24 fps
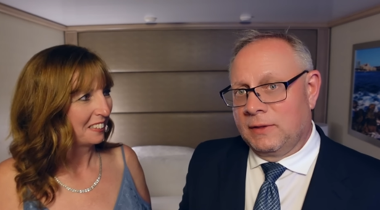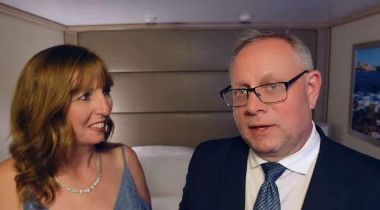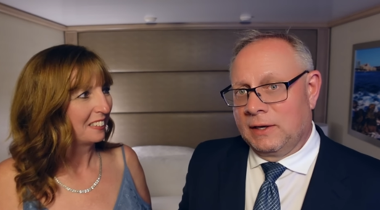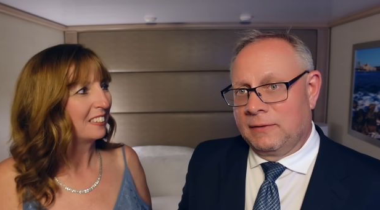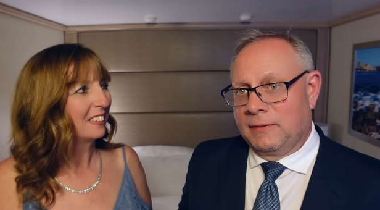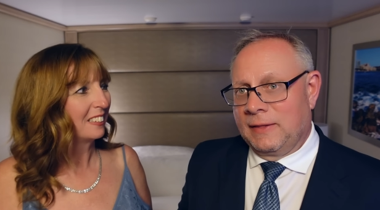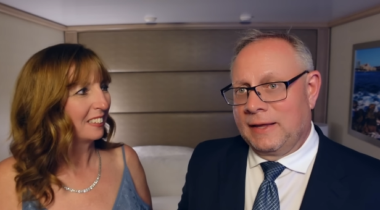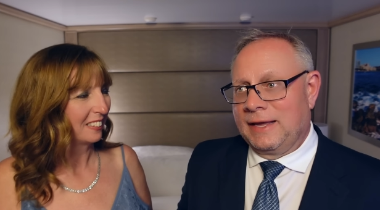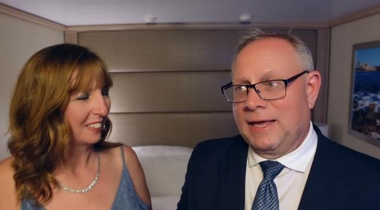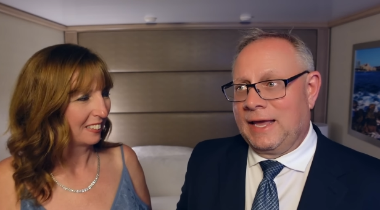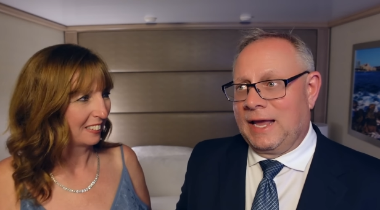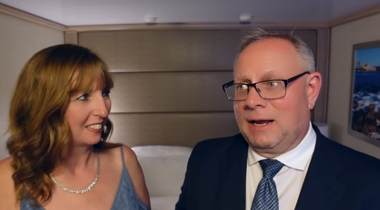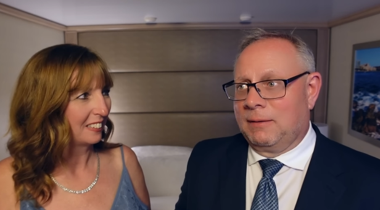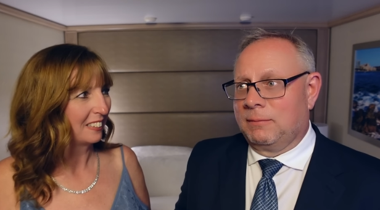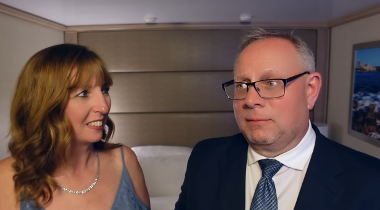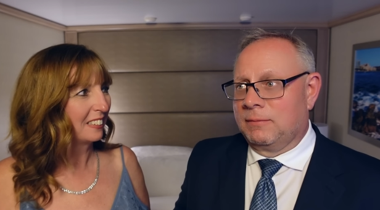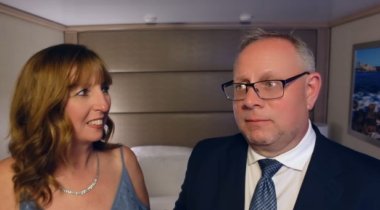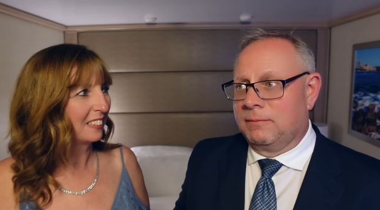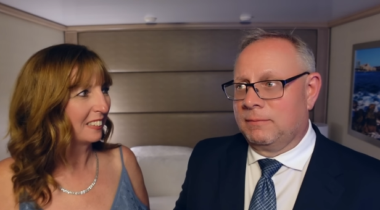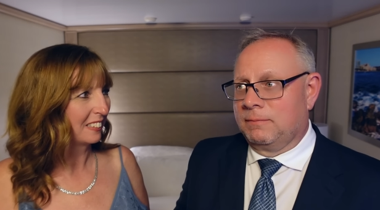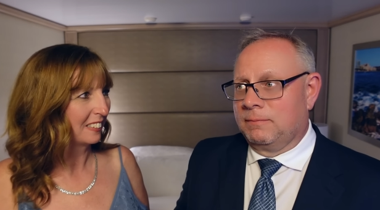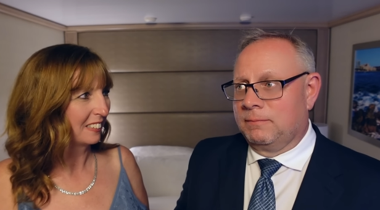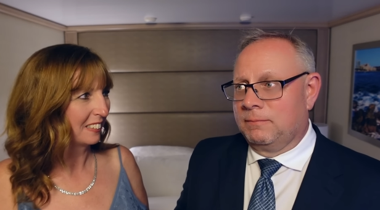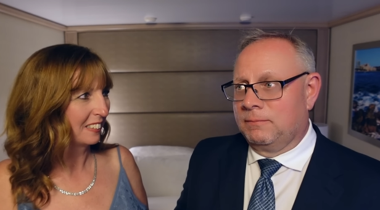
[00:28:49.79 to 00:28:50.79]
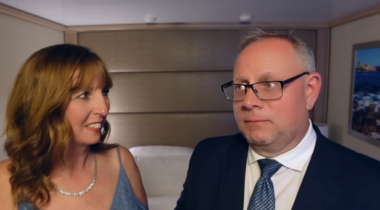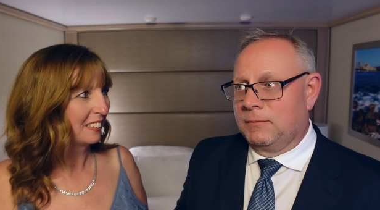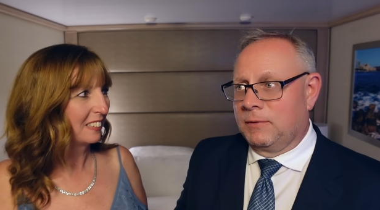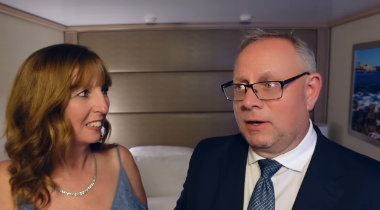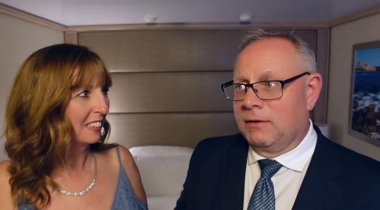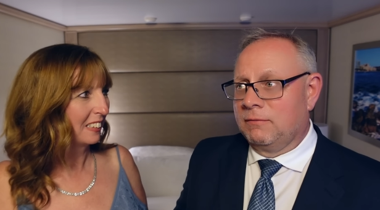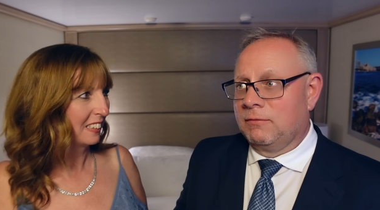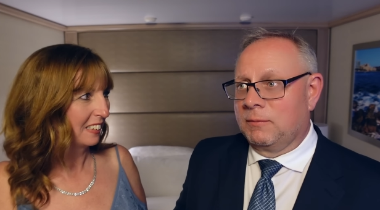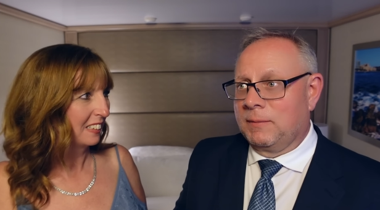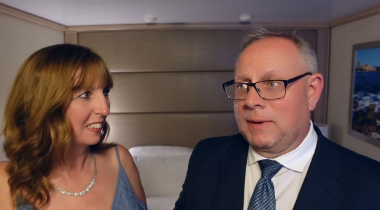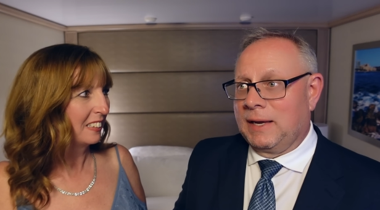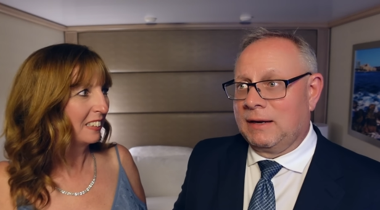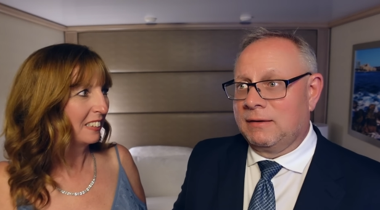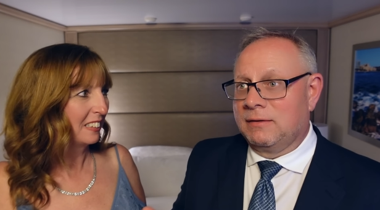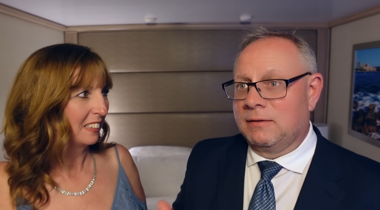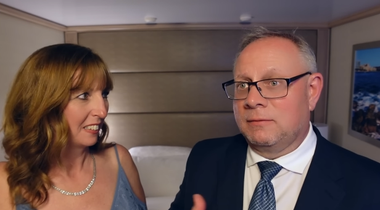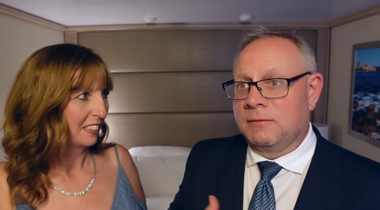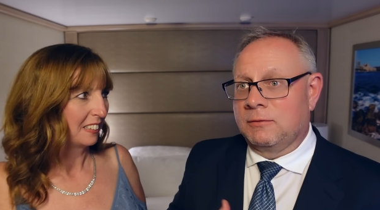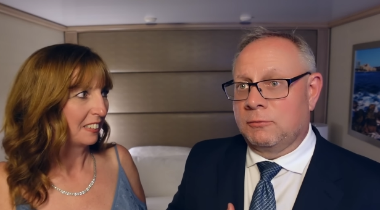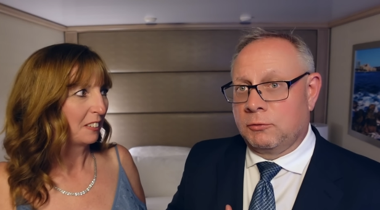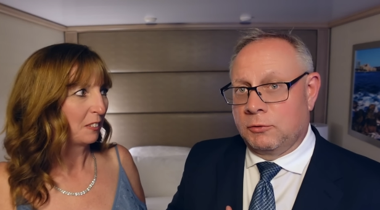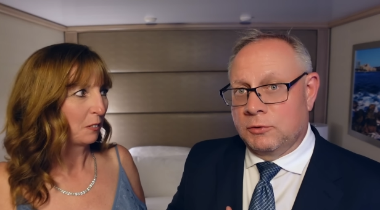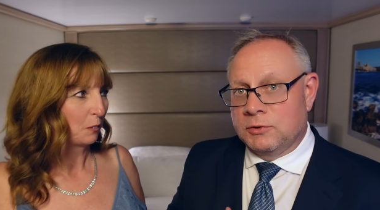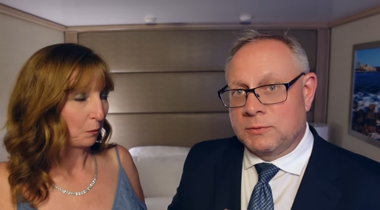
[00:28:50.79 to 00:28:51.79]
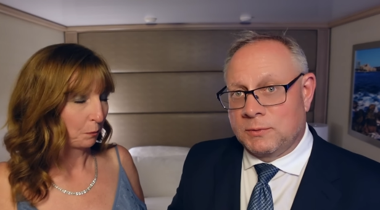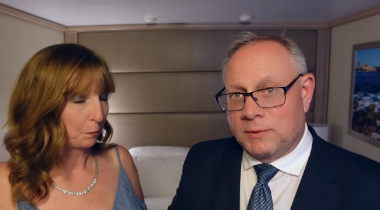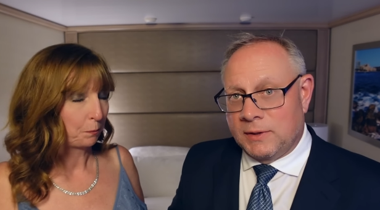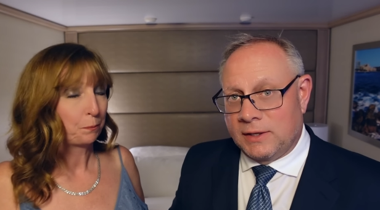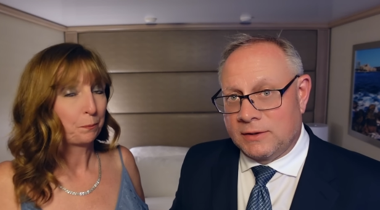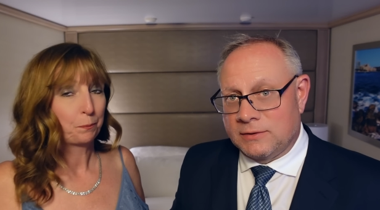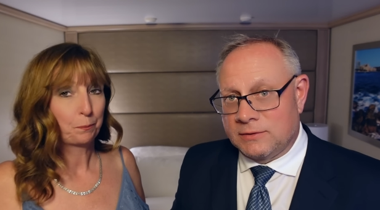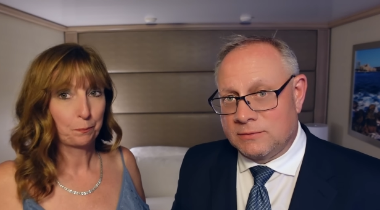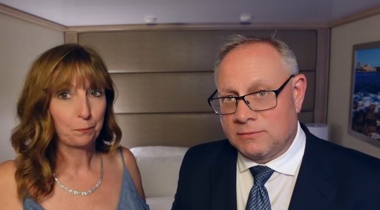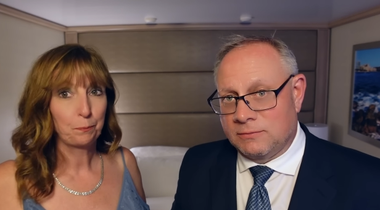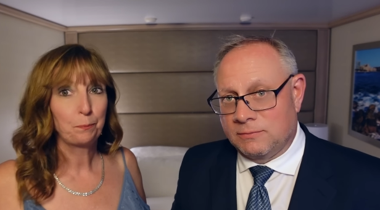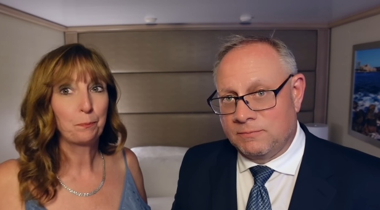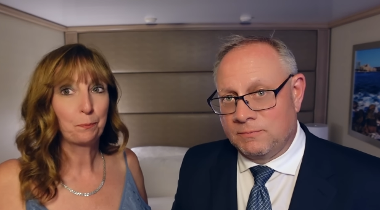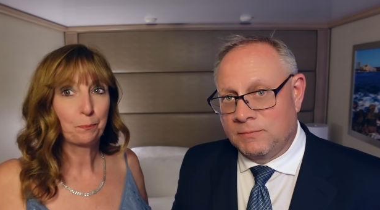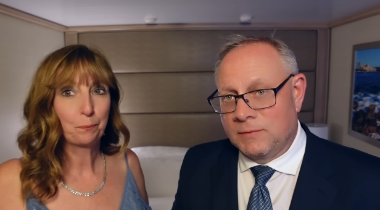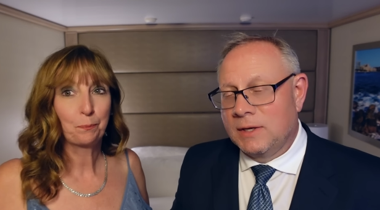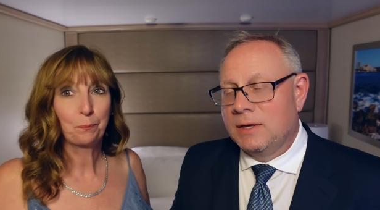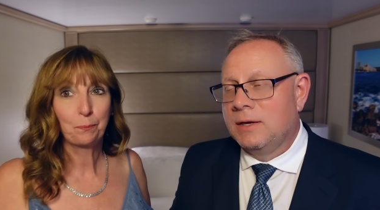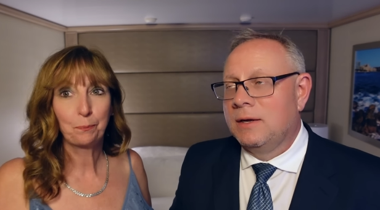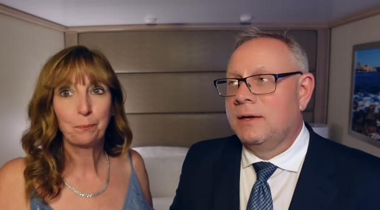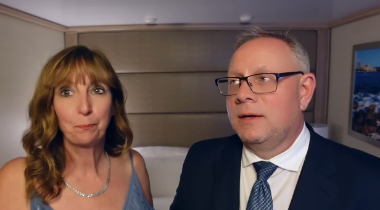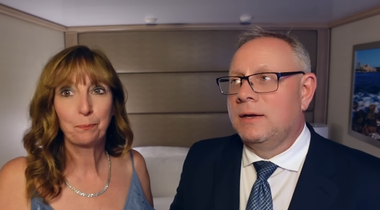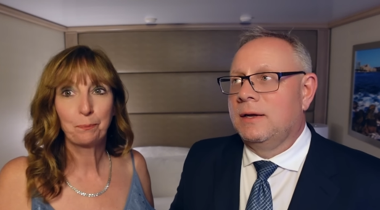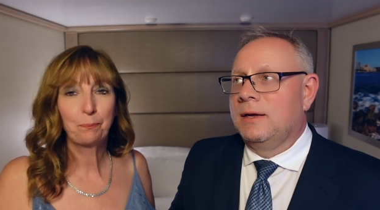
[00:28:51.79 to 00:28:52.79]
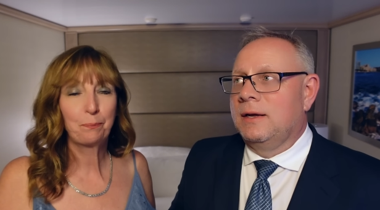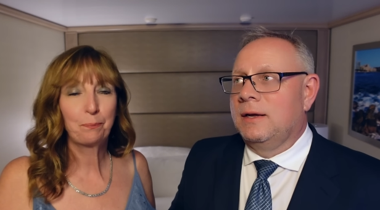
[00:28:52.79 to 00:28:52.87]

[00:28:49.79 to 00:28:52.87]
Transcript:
Speaker 1: They, they came, a lot of them came to cruise with us. Mm-hmm.